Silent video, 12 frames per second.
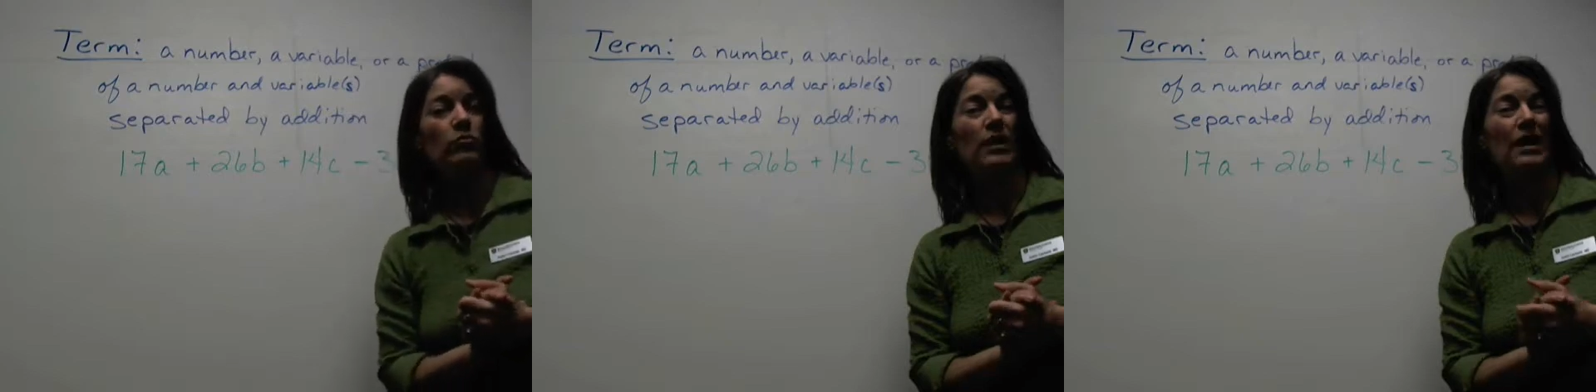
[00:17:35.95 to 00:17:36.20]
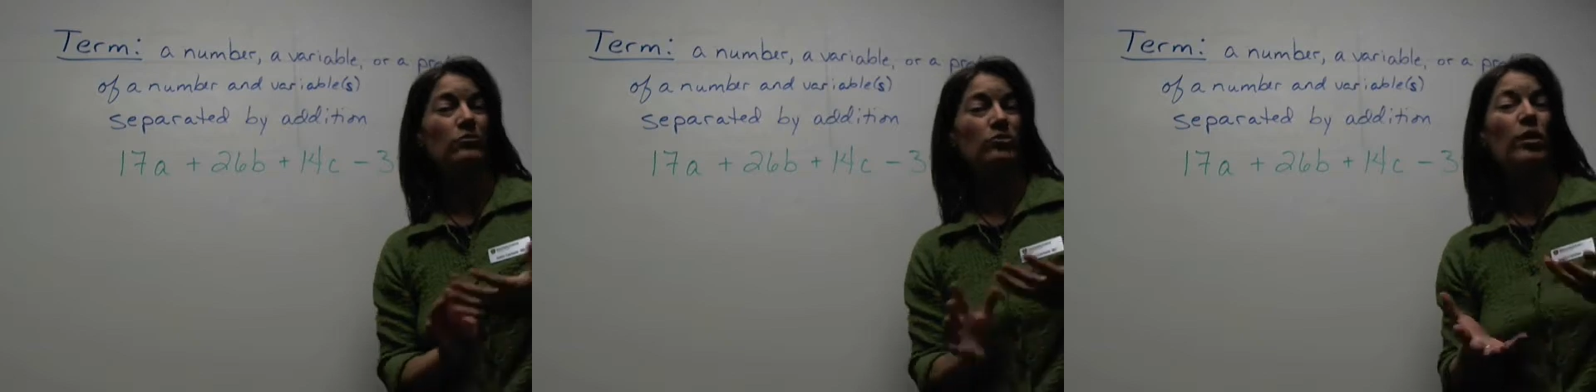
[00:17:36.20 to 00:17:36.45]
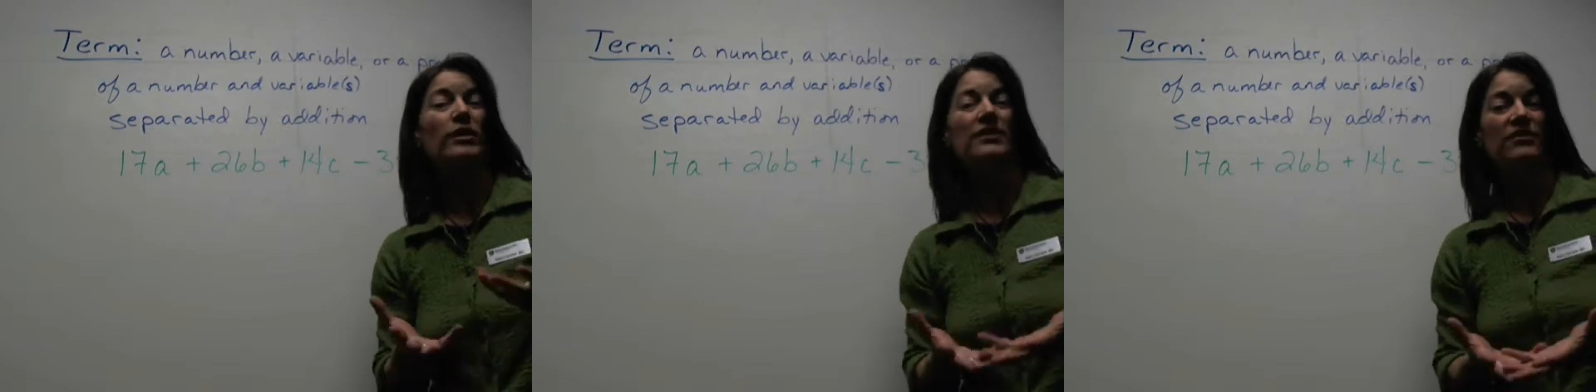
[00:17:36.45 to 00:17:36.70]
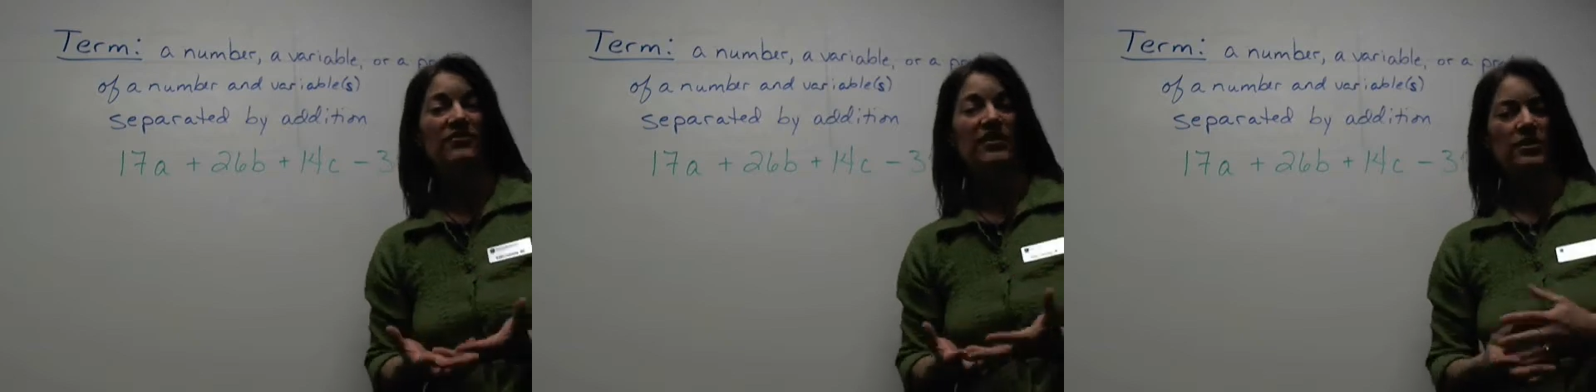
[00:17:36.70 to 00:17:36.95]
how to
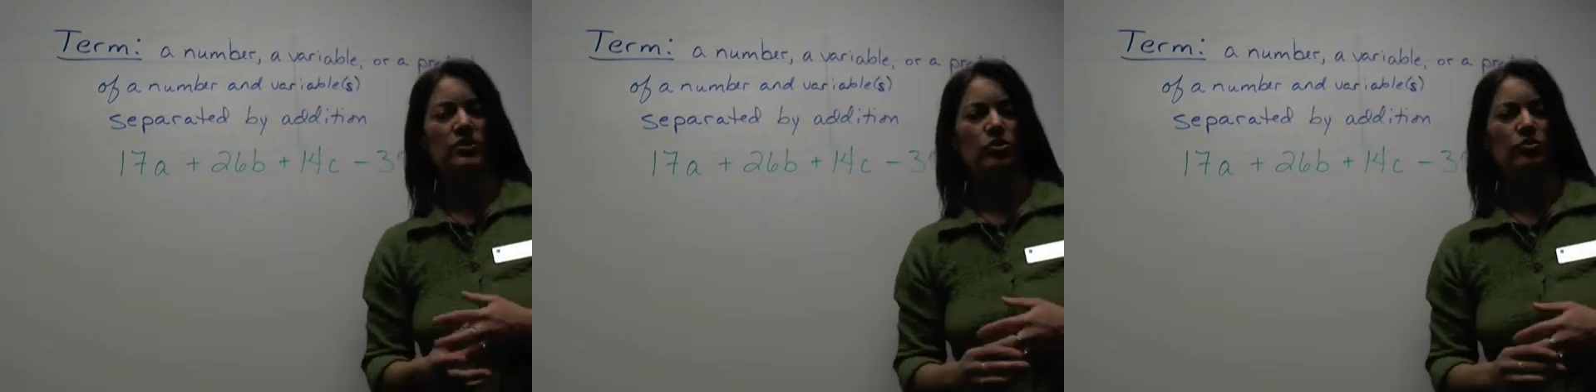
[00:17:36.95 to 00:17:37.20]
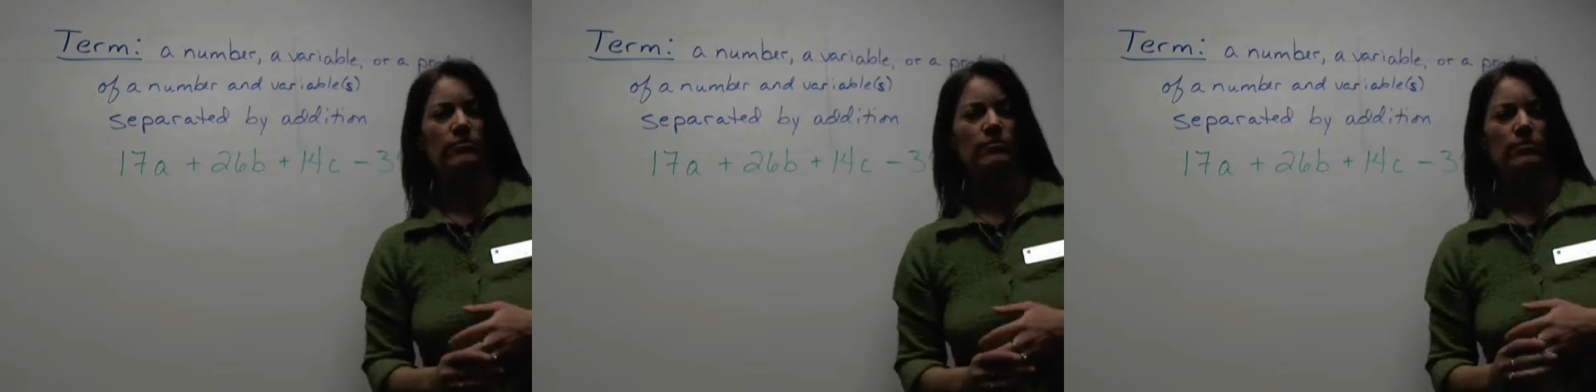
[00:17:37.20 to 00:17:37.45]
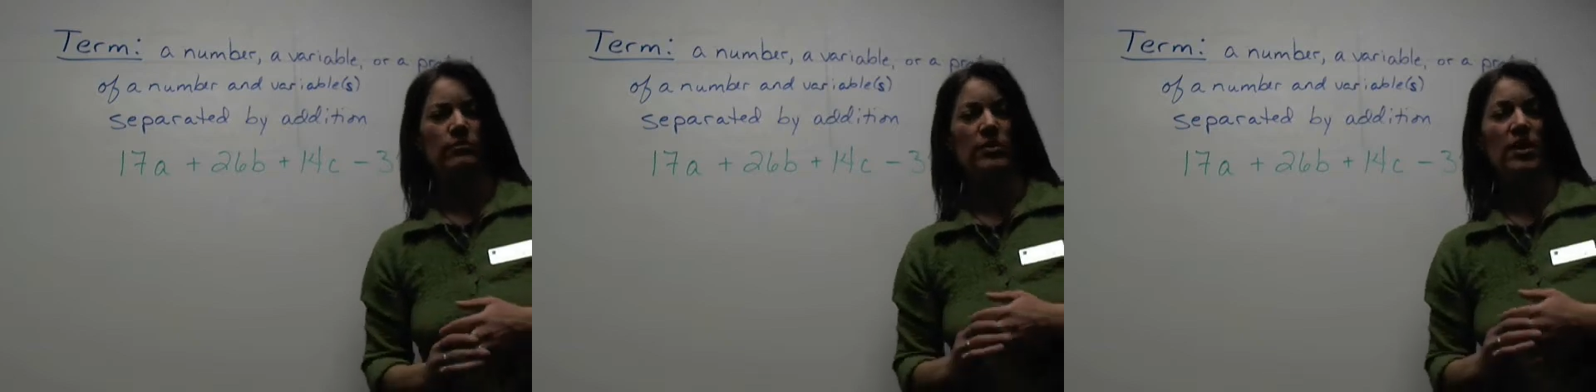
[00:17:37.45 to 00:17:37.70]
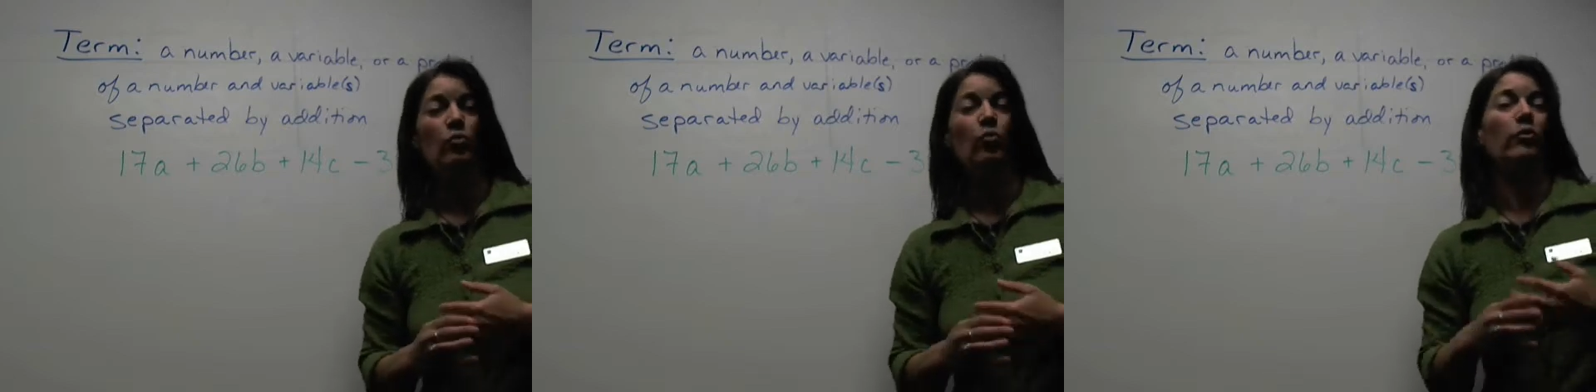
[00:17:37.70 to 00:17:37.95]
identify a term
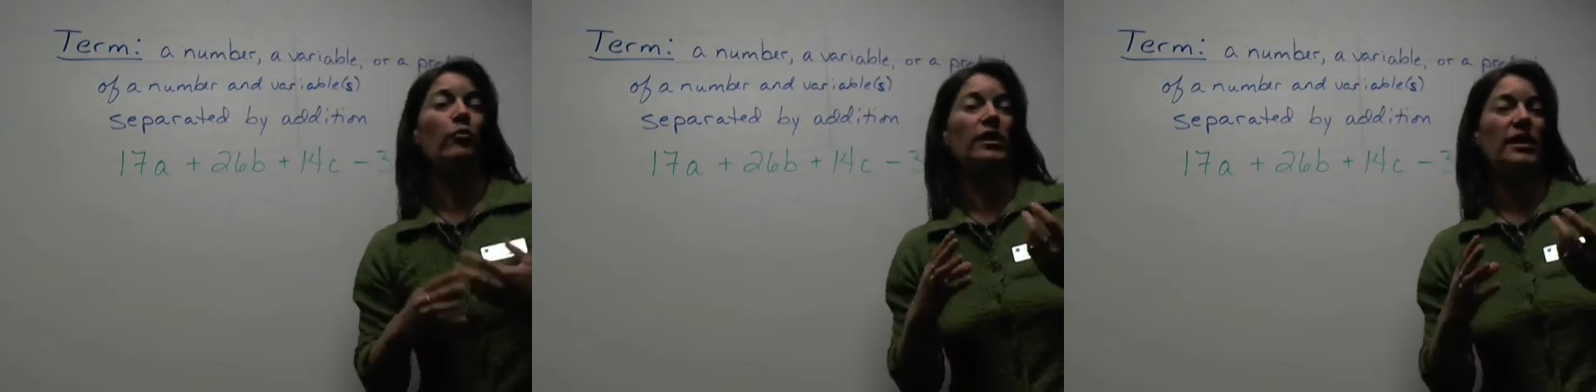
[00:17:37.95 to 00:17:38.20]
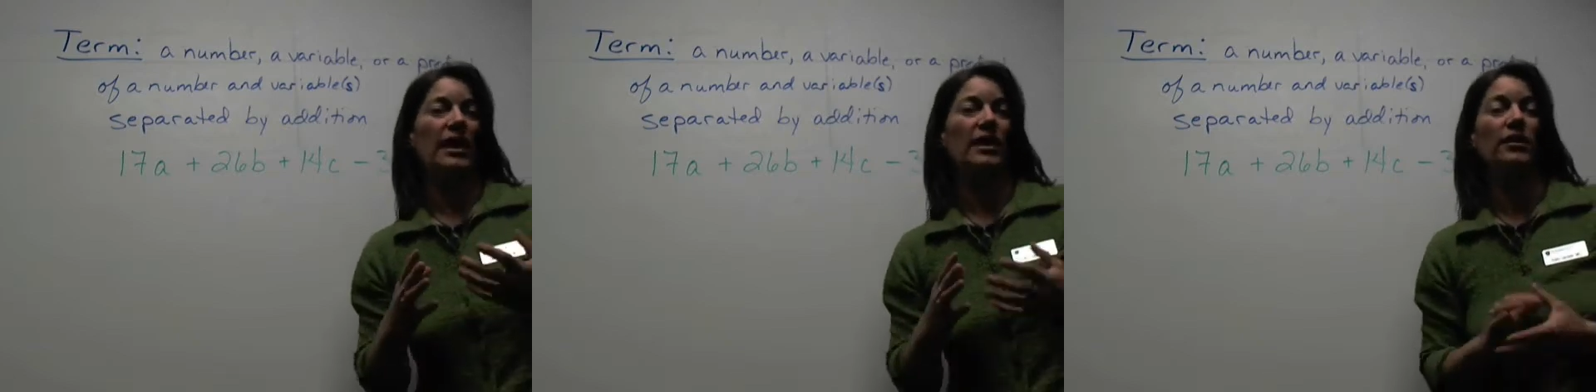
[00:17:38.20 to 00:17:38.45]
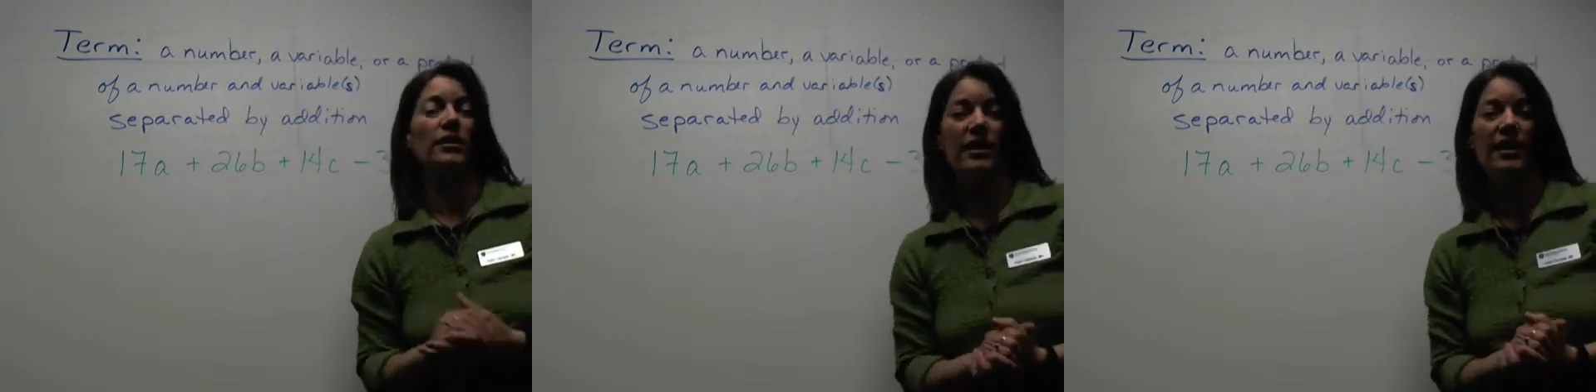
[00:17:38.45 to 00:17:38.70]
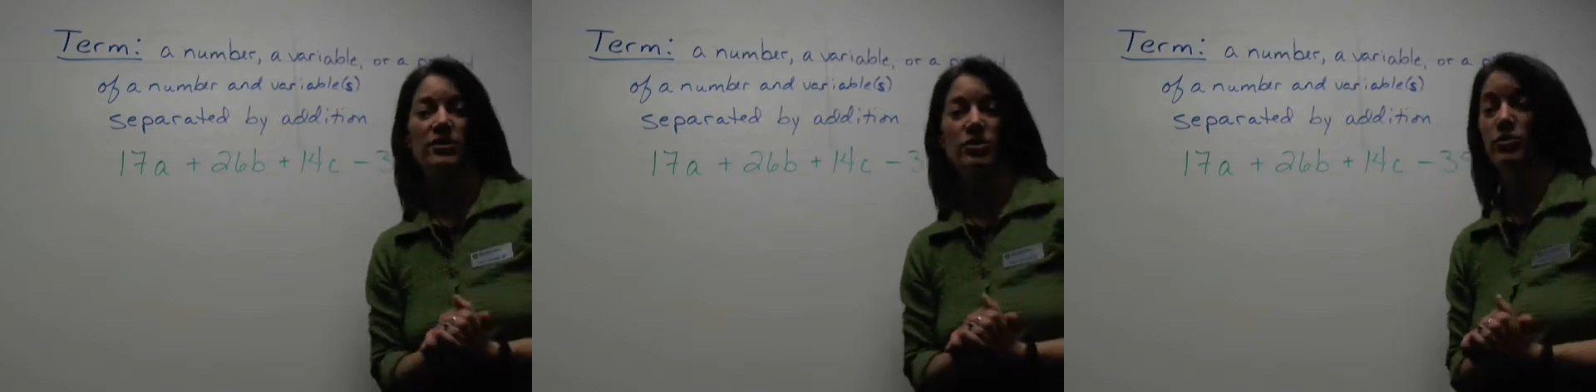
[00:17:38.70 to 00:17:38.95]
and what we can and
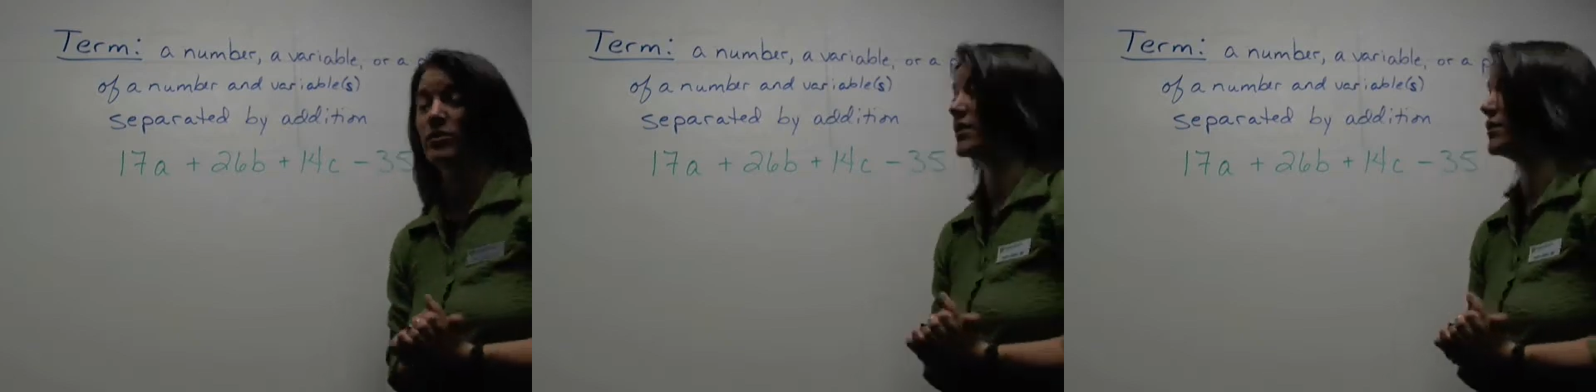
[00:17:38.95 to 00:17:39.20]
can't do with